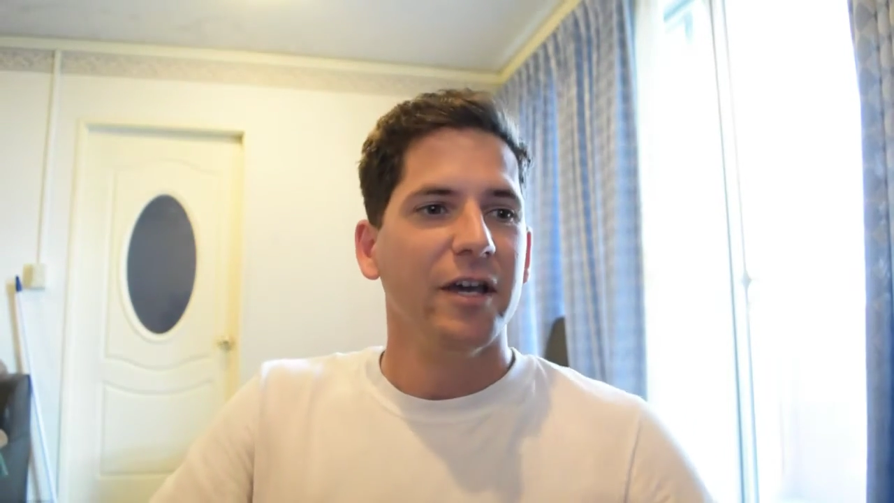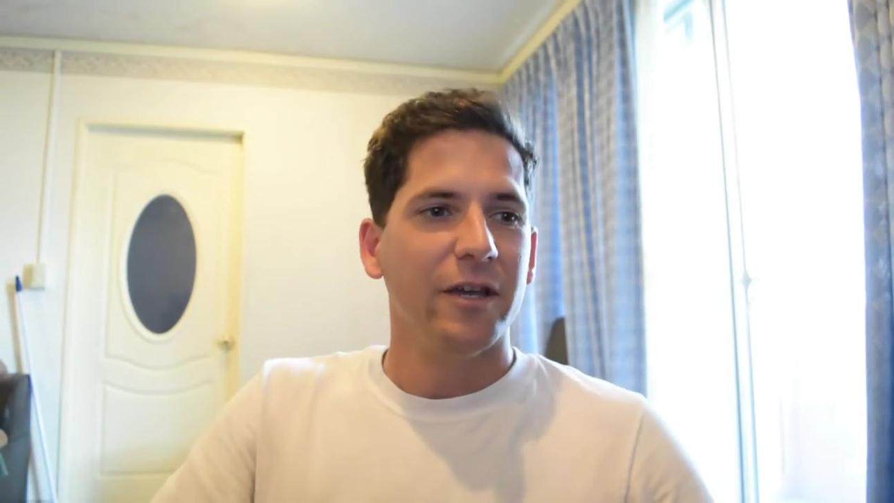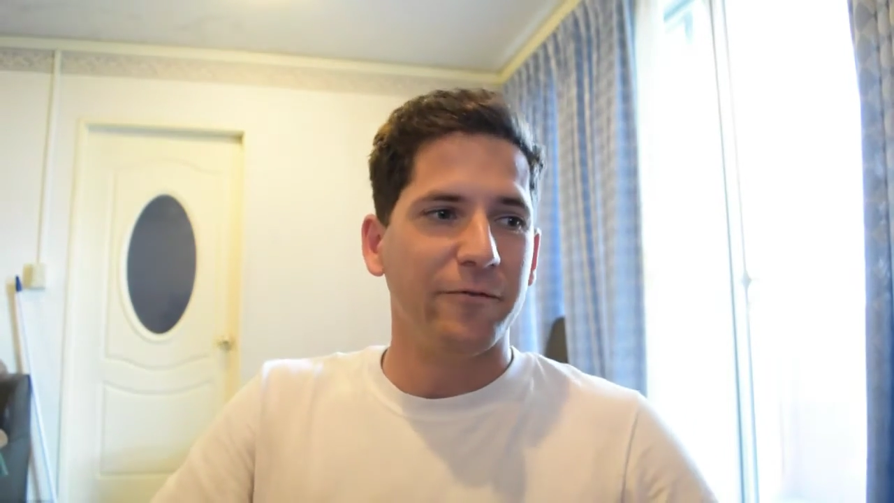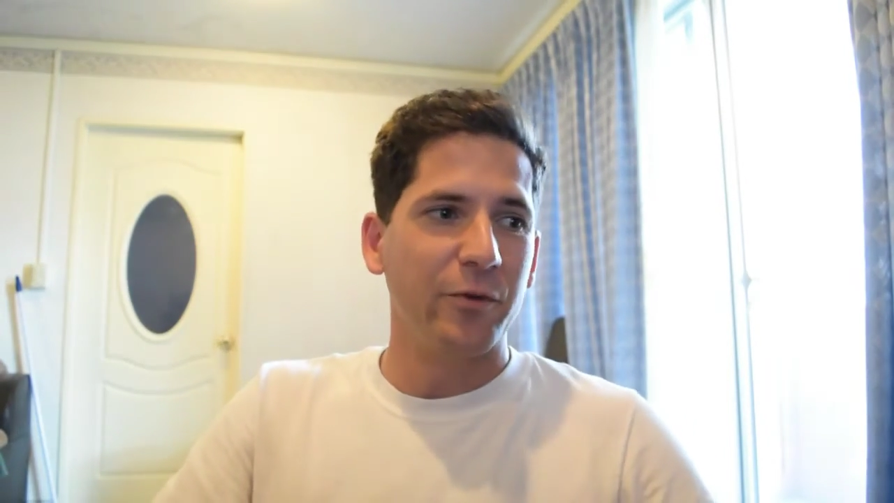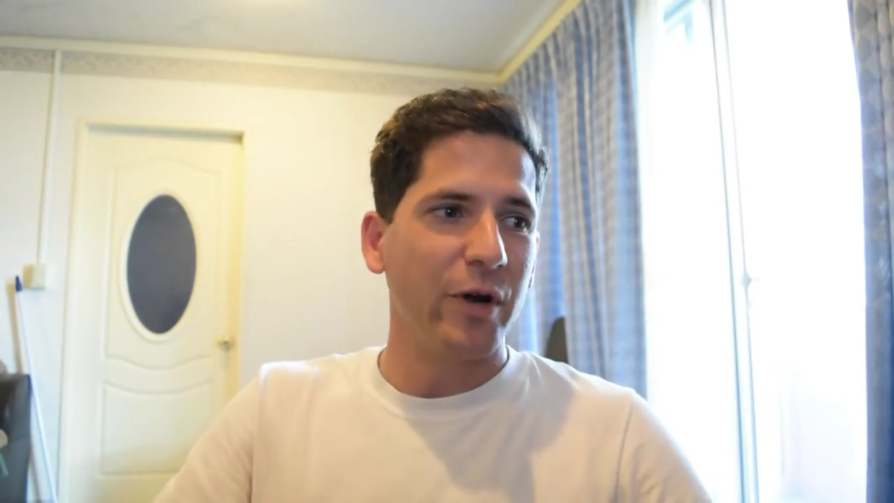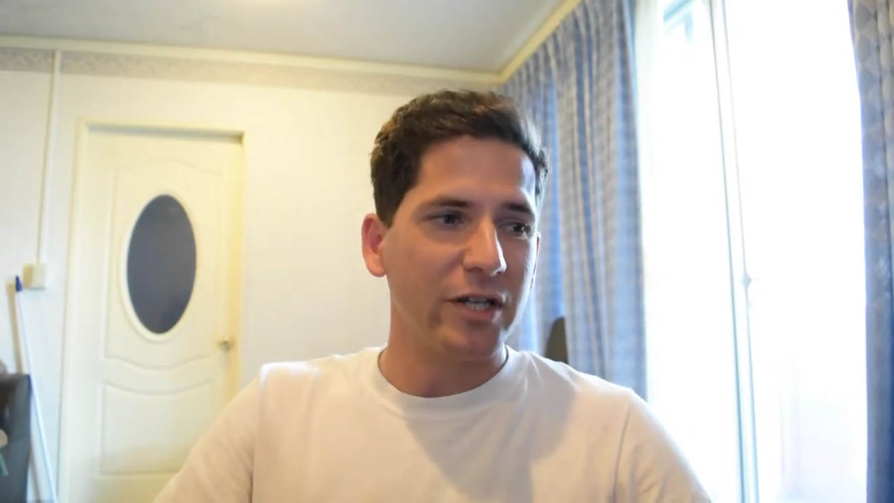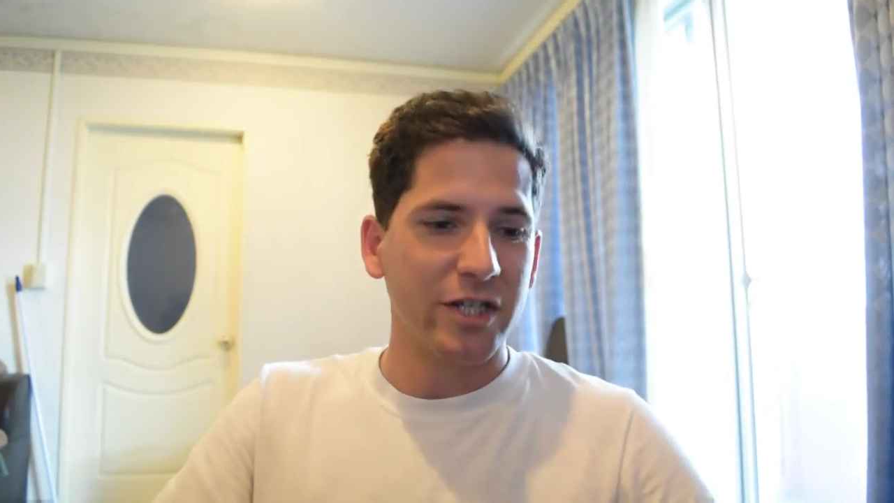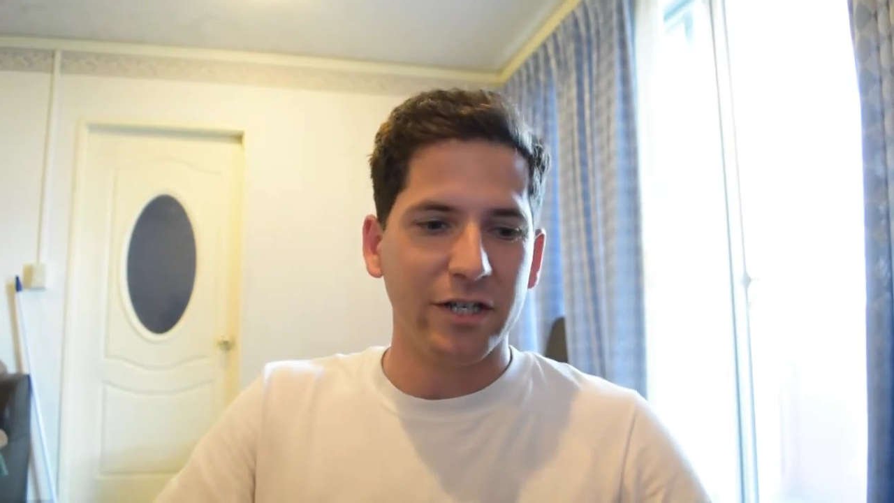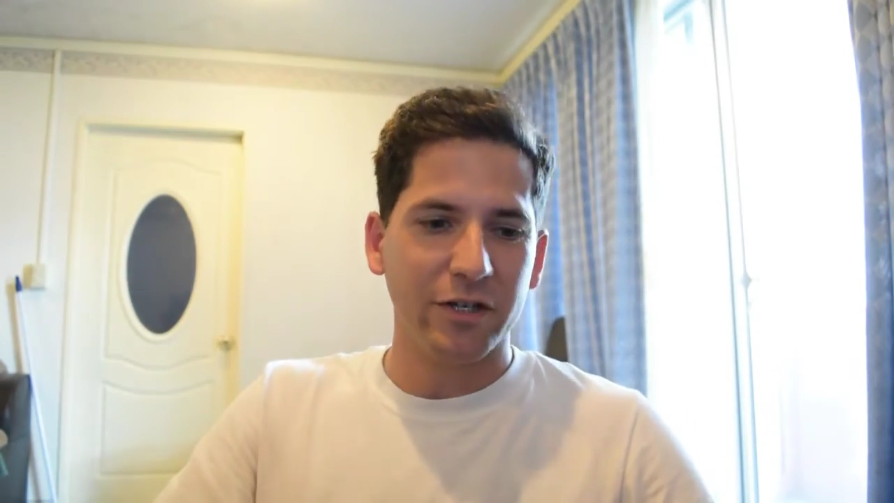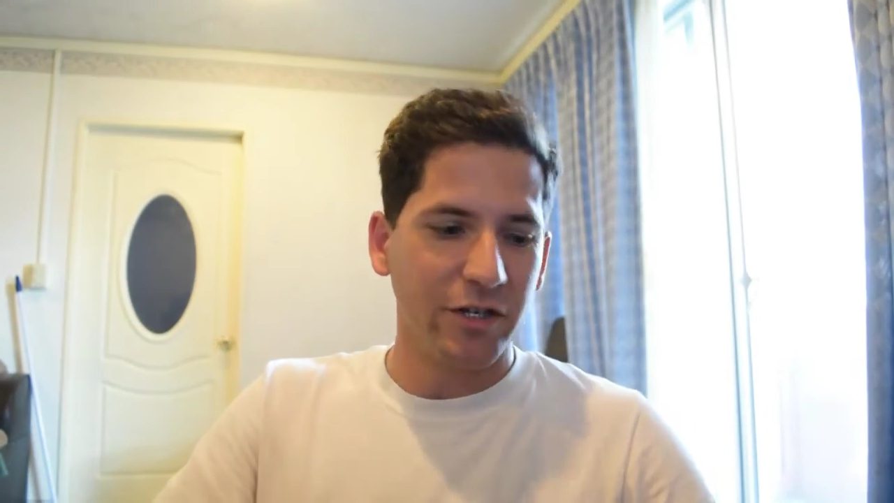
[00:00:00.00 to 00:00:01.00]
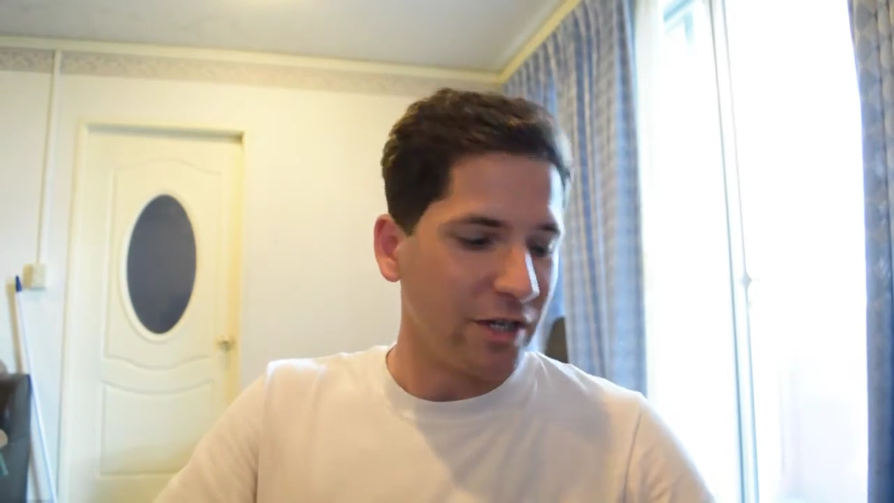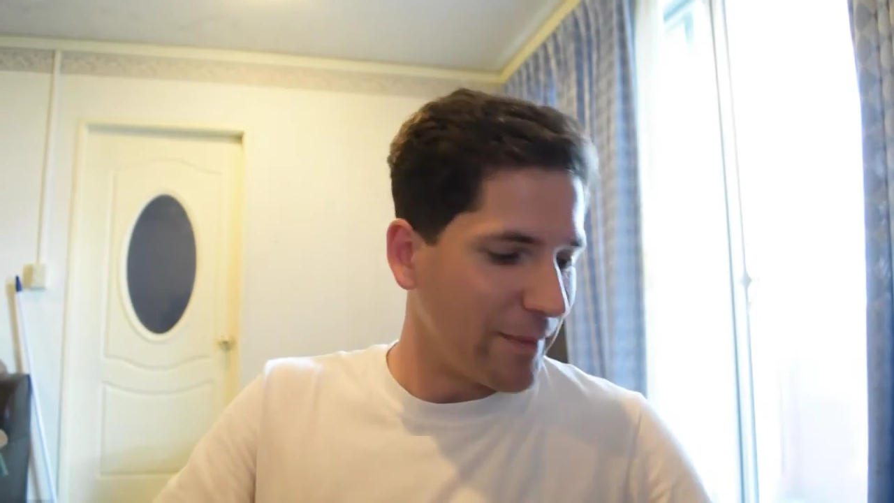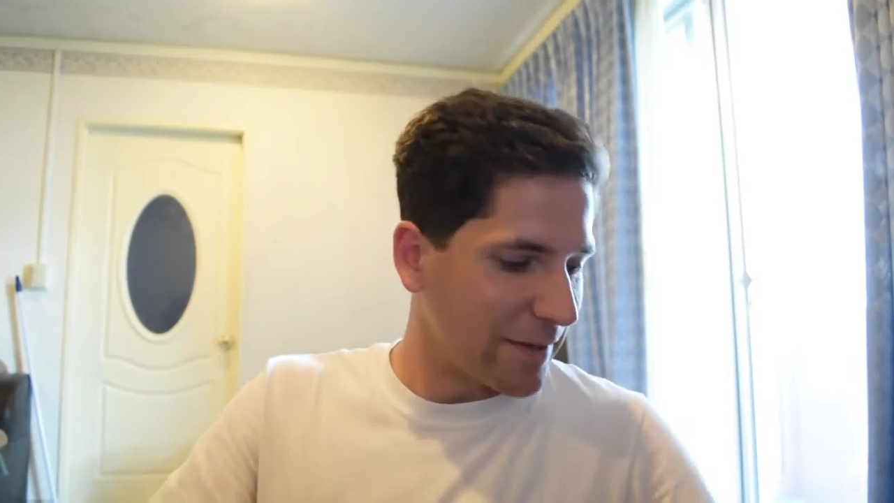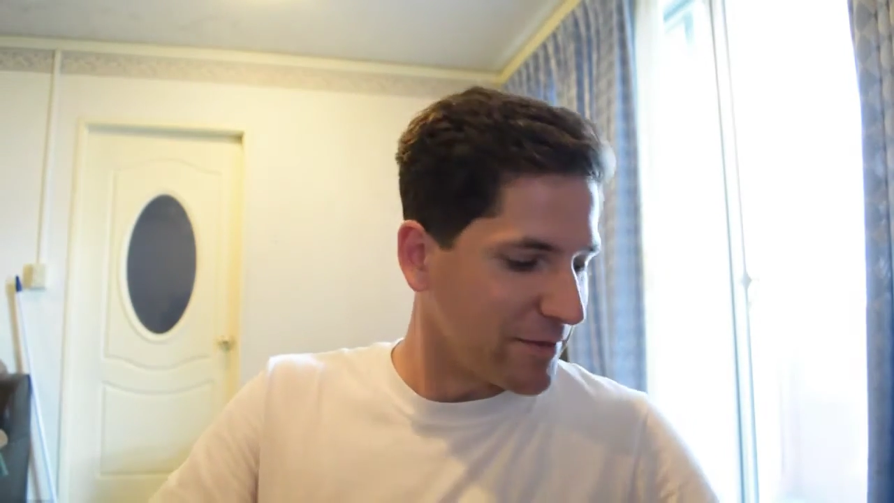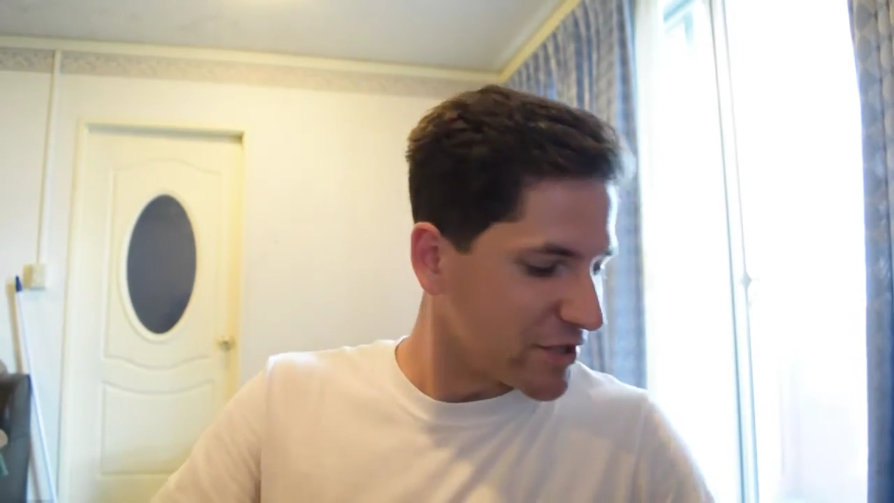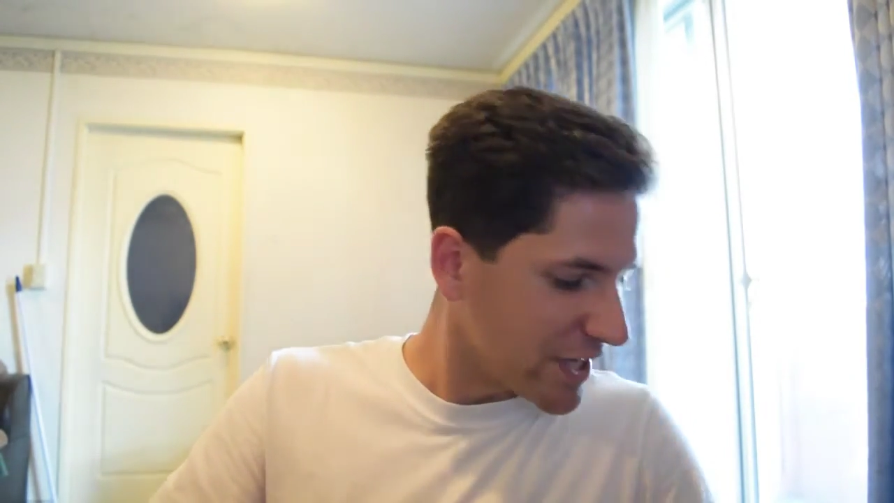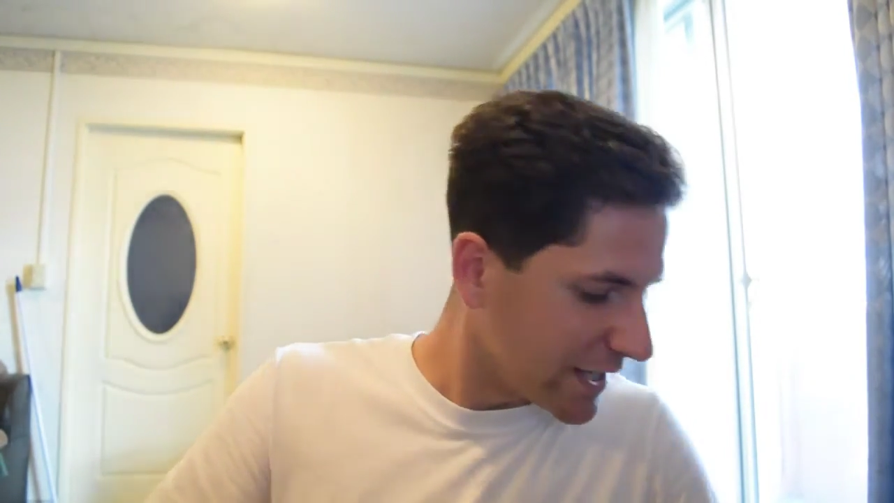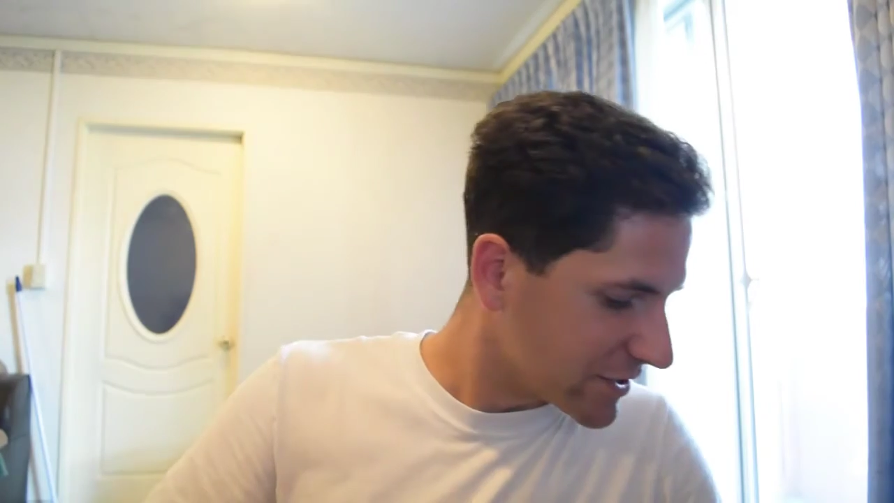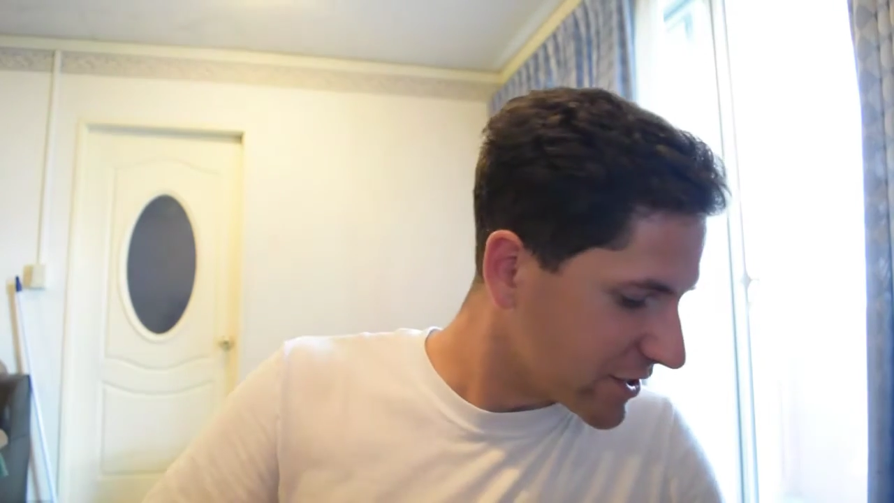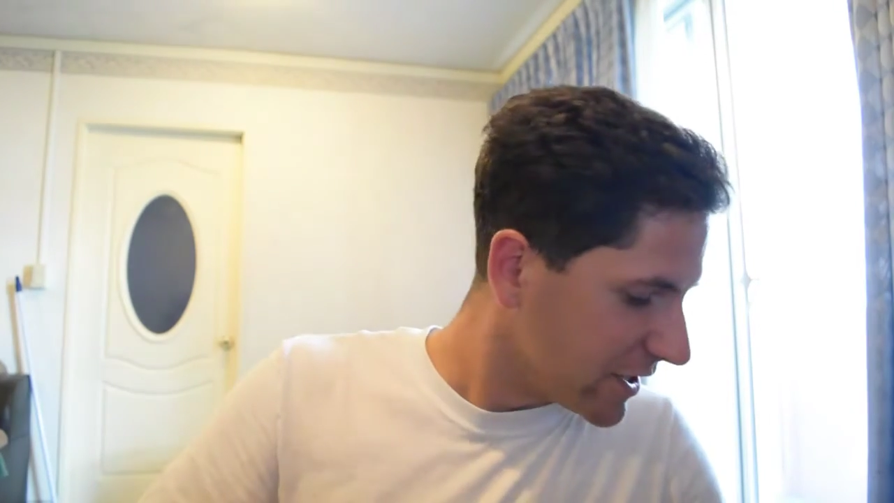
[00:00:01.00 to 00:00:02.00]
If you rush it, you're going to make
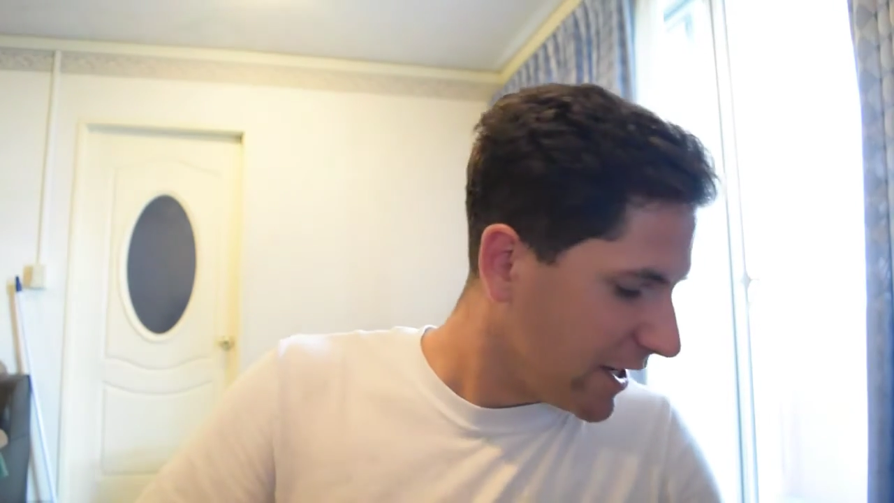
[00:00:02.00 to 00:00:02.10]
mistakes,